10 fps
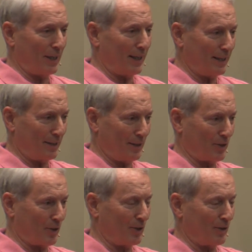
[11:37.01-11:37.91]
light in
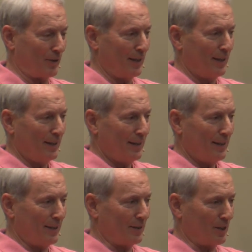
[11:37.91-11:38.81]
this earth,
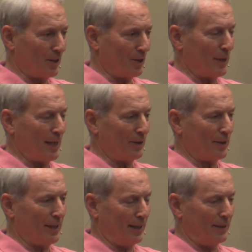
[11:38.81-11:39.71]
and to go
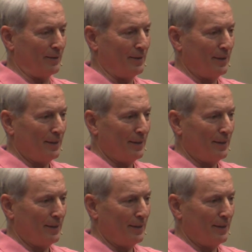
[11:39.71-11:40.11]
out and